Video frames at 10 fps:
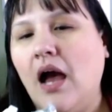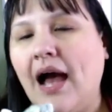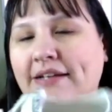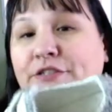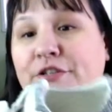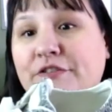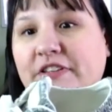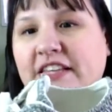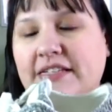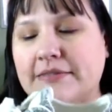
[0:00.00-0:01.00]
I deserved
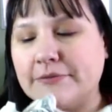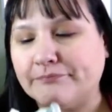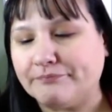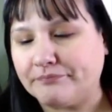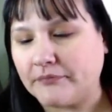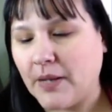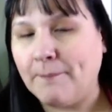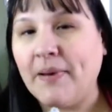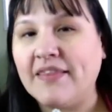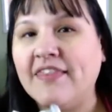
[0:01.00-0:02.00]
these.
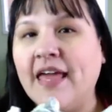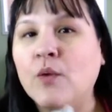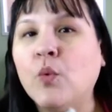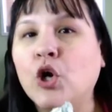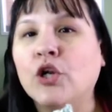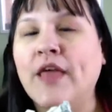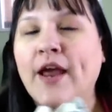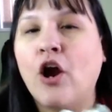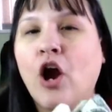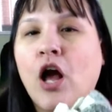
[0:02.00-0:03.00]
But they
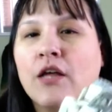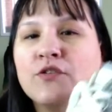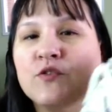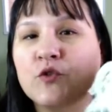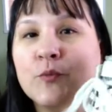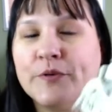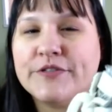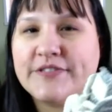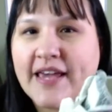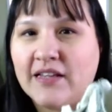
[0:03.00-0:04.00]
are on super
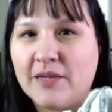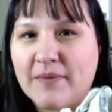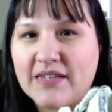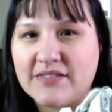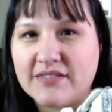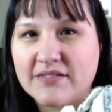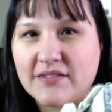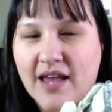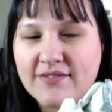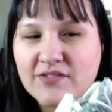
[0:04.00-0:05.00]
sale at Macy's.
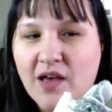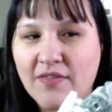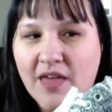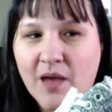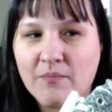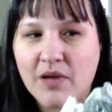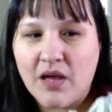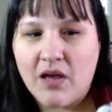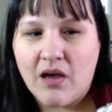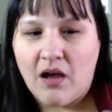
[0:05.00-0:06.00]
I saw them
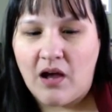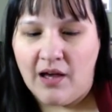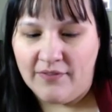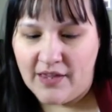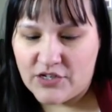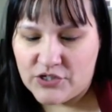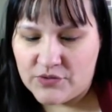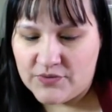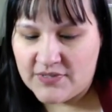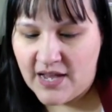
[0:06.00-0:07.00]
on like
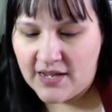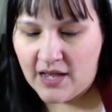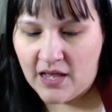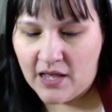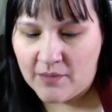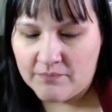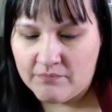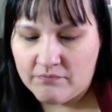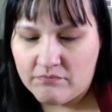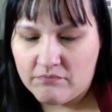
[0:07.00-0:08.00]
shoes.com.
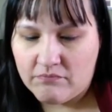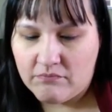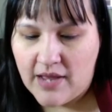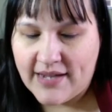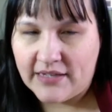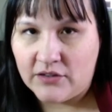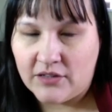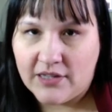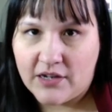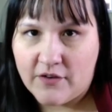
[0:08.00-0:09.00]
I didn't
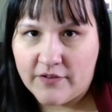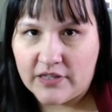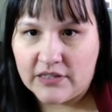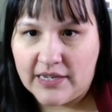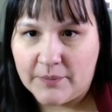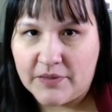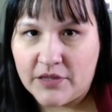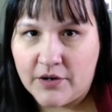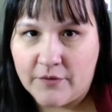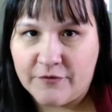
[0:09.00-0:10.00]
click over in the link, but
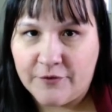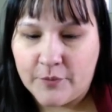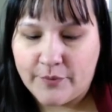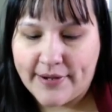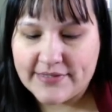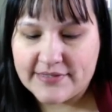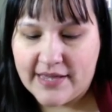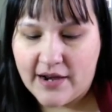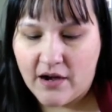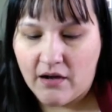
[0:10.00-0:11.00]
they're full price
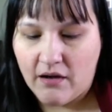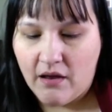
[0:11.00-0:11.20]
there.